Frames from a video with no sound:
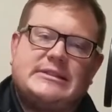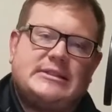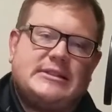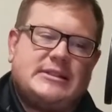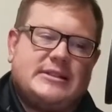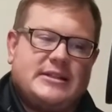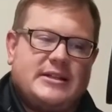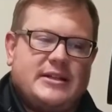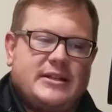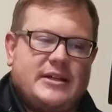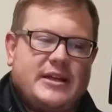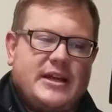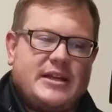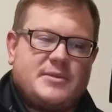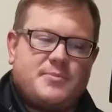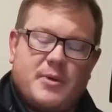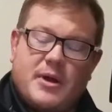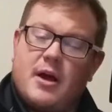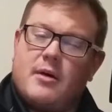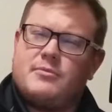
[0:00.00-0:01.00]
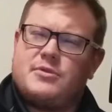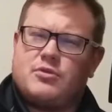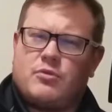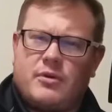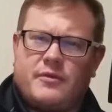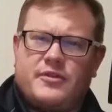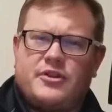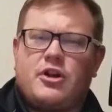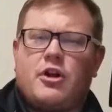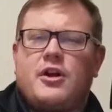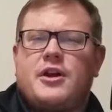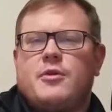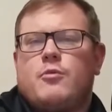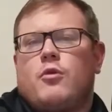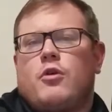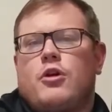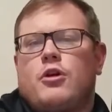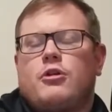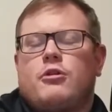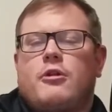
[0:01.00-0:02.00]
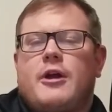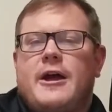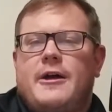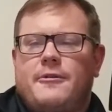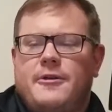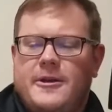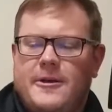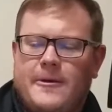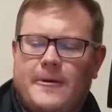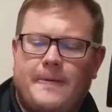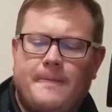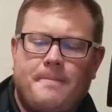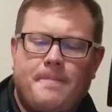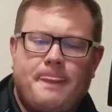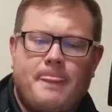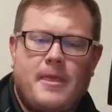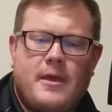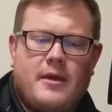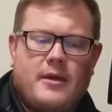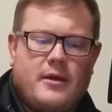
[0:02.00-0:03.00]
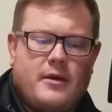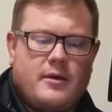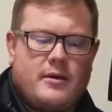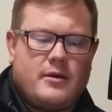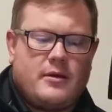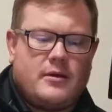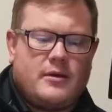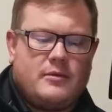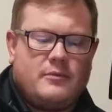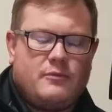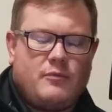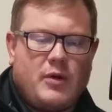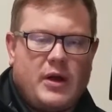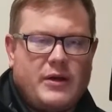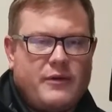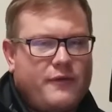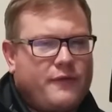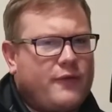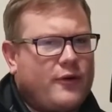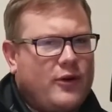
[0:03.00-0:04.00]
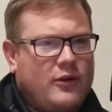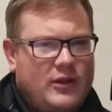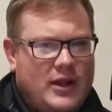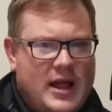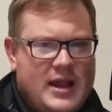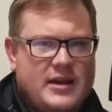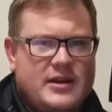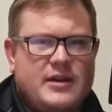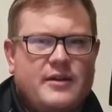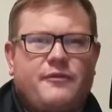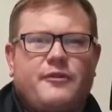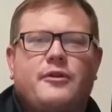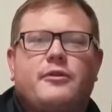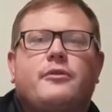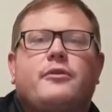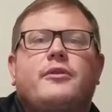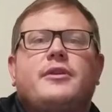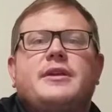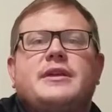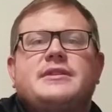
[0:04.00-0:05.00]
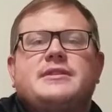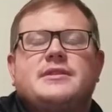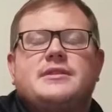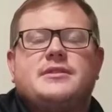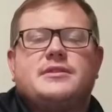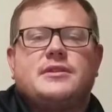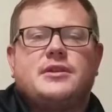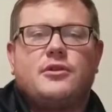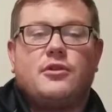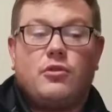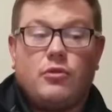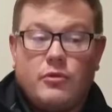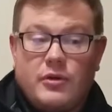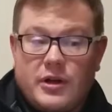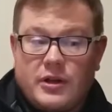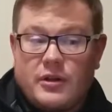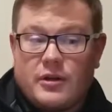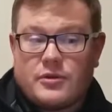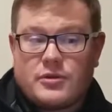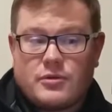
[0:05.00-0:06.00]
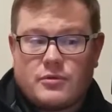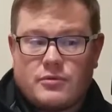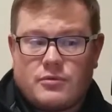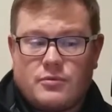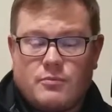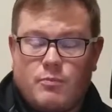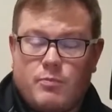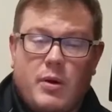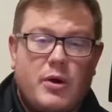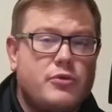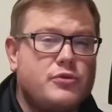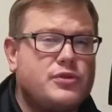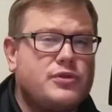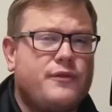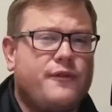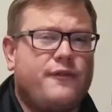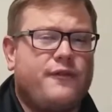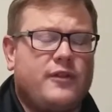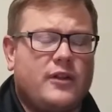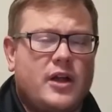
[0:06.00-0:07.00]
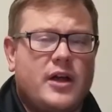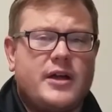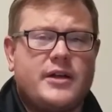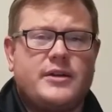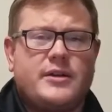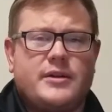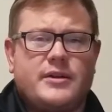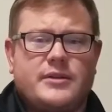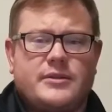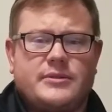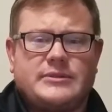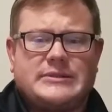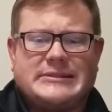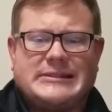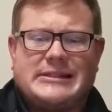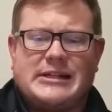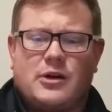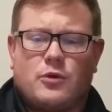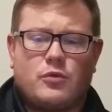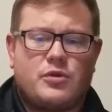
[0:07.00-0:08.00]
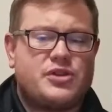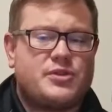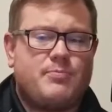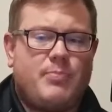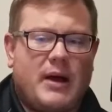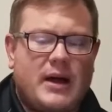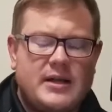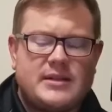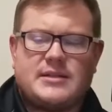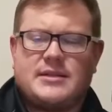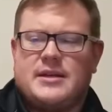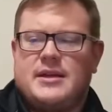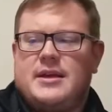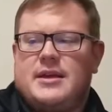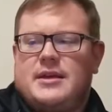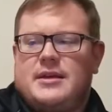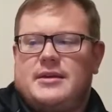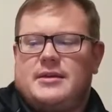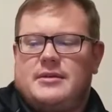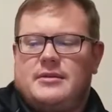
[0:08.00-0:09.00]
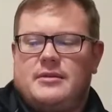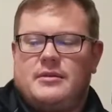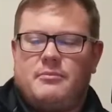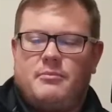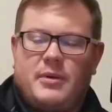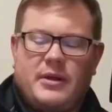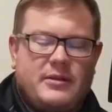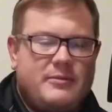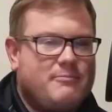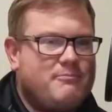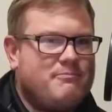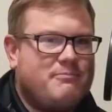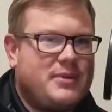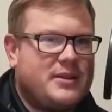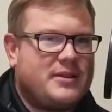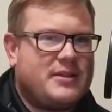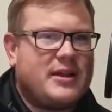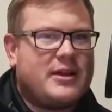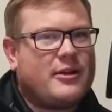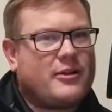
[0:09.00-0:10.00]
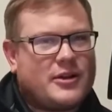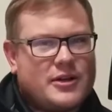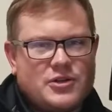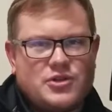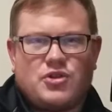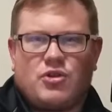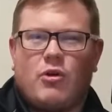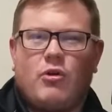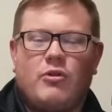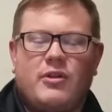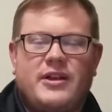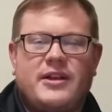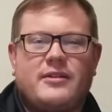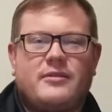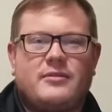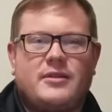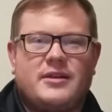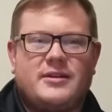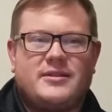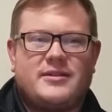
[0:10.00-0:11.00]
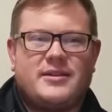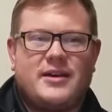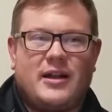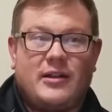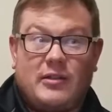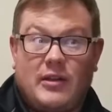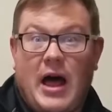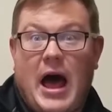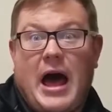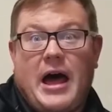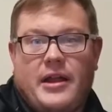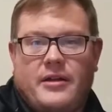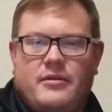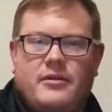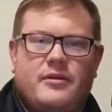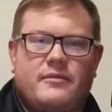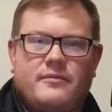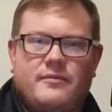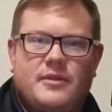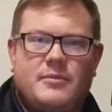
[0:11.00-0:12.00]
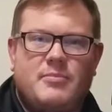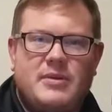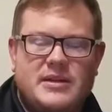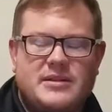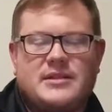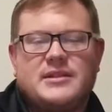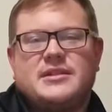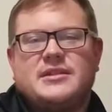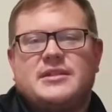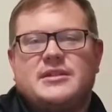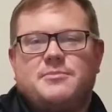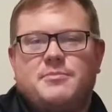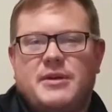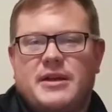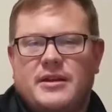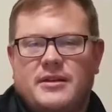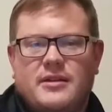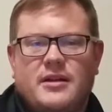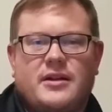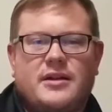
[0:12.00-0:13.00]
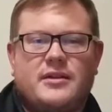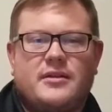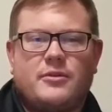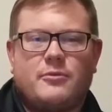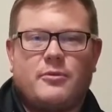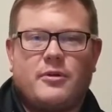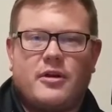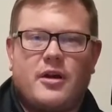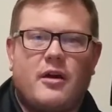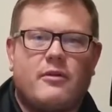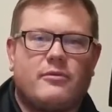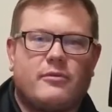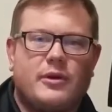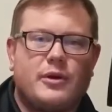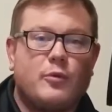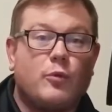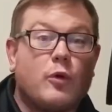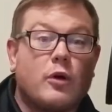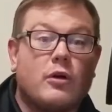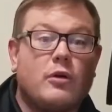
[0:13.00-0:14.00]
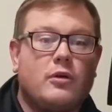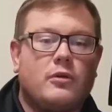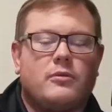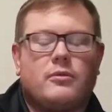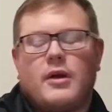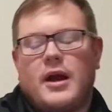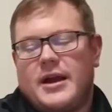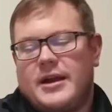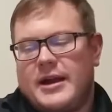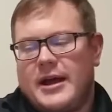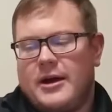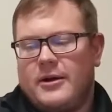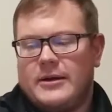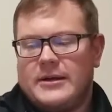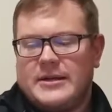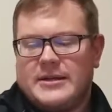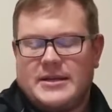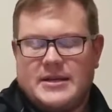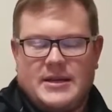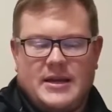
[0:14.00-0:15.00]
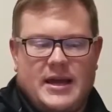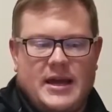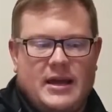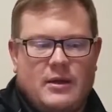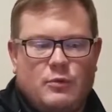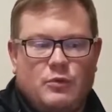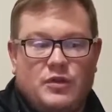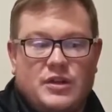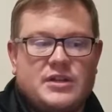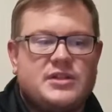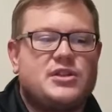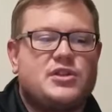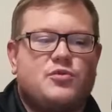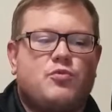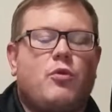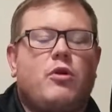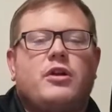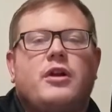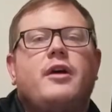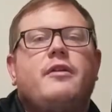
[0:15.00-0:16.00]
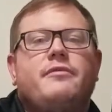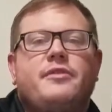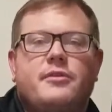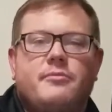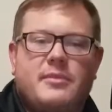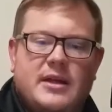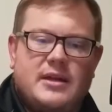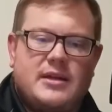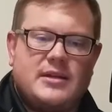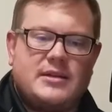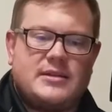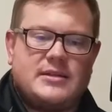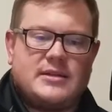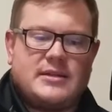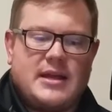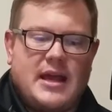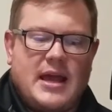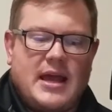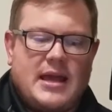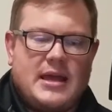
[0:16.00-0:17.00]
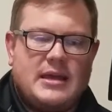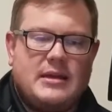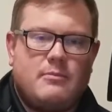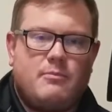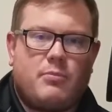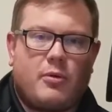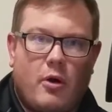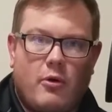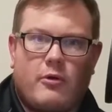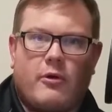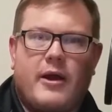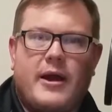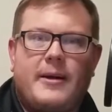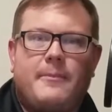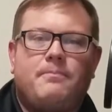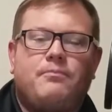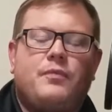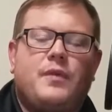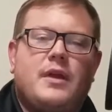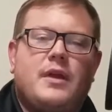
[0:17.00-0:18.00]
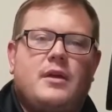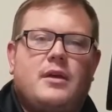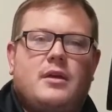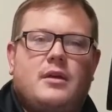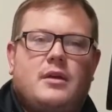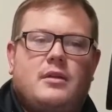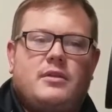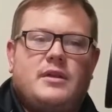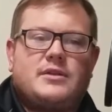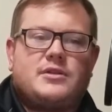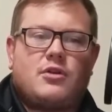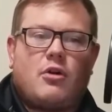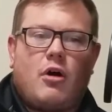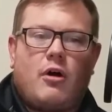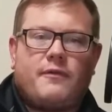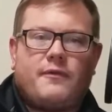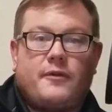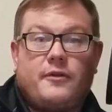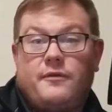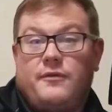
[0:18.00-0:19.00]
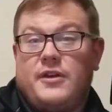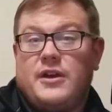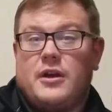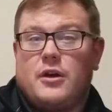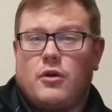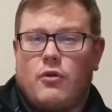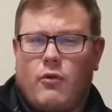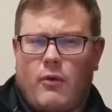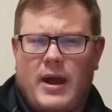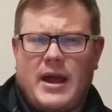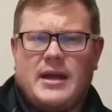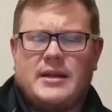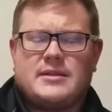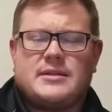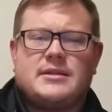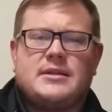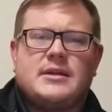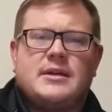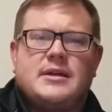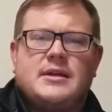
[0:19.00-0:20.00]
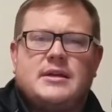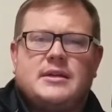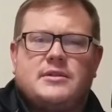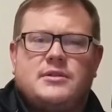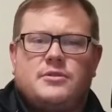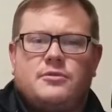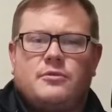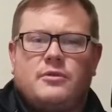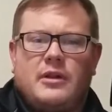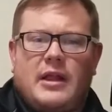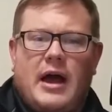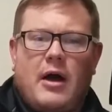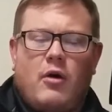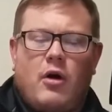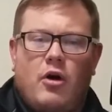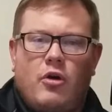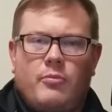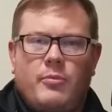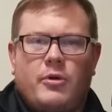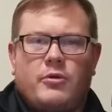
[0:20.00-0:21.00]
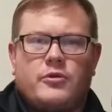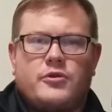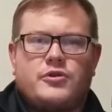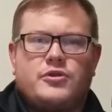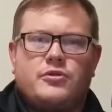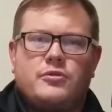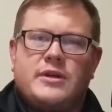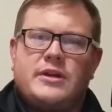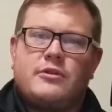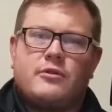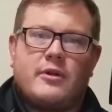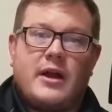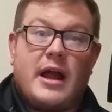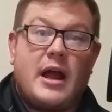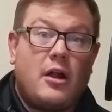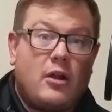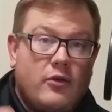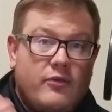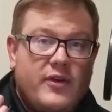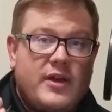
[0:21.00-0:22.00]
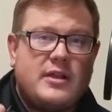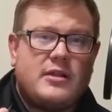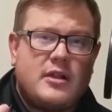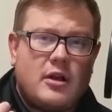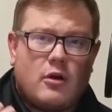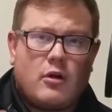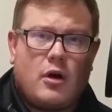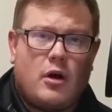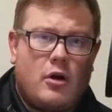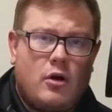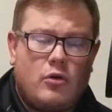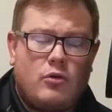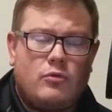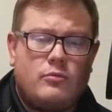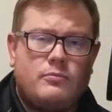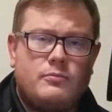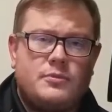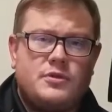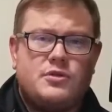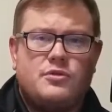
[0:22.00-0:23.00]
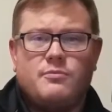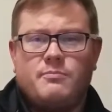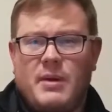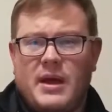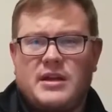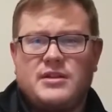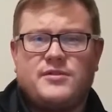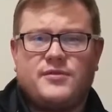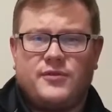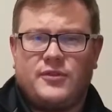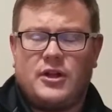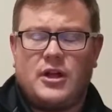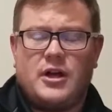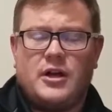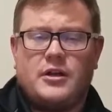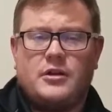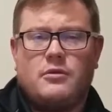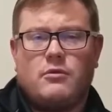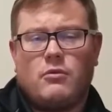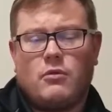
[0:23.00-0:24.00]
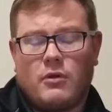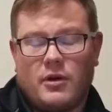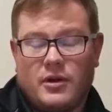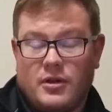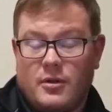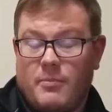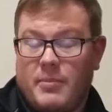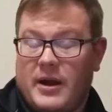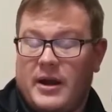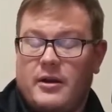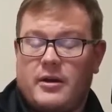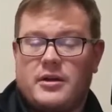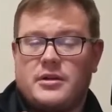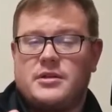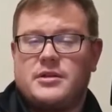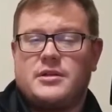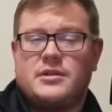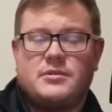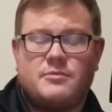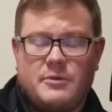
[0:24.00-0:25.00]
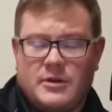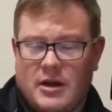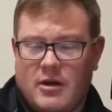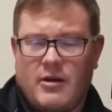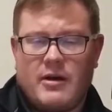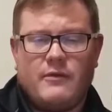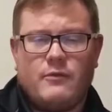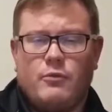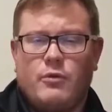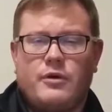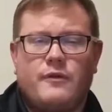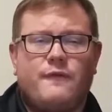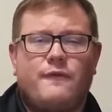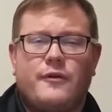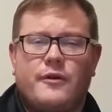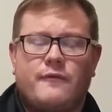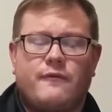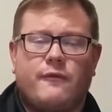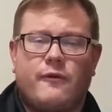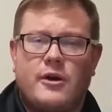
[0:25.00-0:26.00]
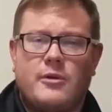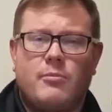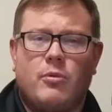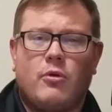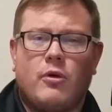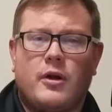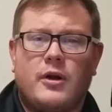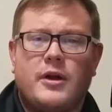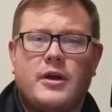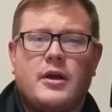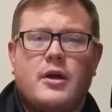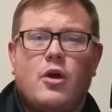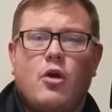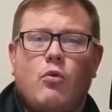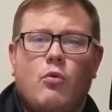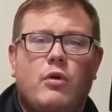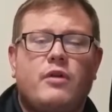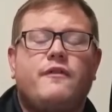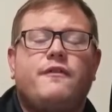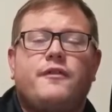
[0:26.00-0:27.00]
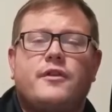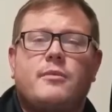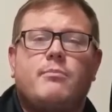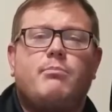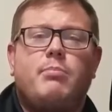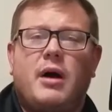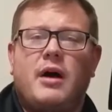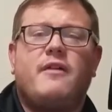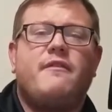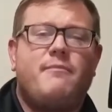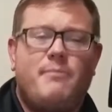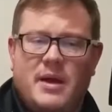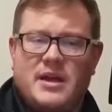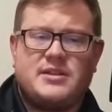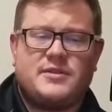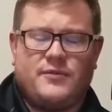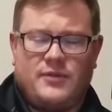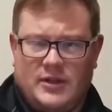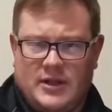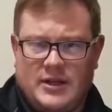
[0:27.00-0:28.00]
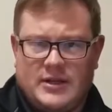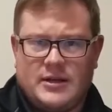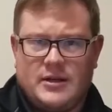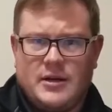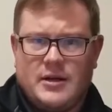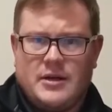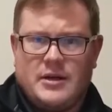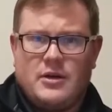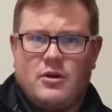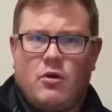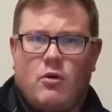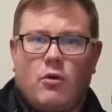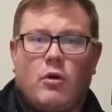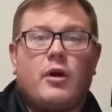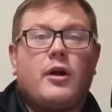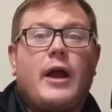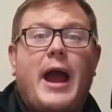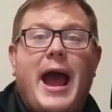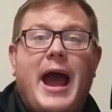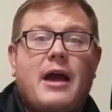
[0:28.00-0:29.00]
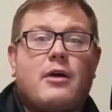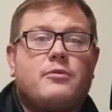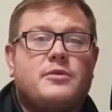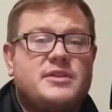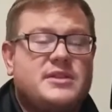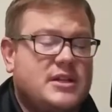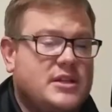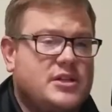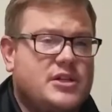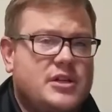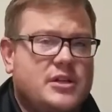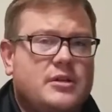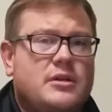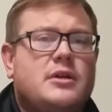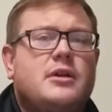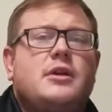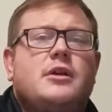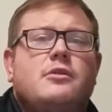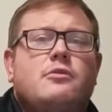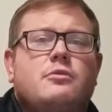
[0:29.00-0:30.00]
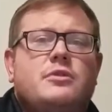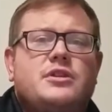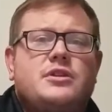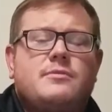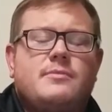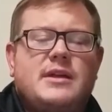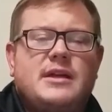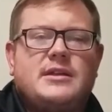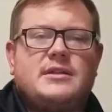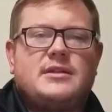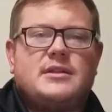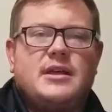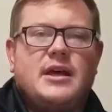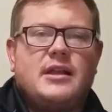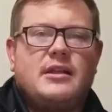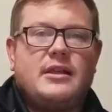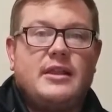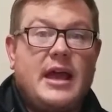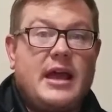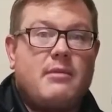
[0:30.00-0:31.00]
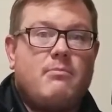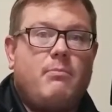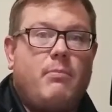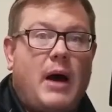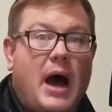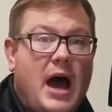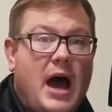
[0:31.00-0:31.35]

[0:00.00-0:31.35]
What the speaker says: It's become sort of a dirty word around here for a lot of different reasons, including their post-flood response. But they're controlling a lot of the business that's being done in the recovery world right now. And this is one of them. It is a program that's offered via grant to allow homeowners to either elevate their home to base flood, or in the parish, since we now have 1 foot freeboard, 1 foot above base flood, or acquisition, which means that they buy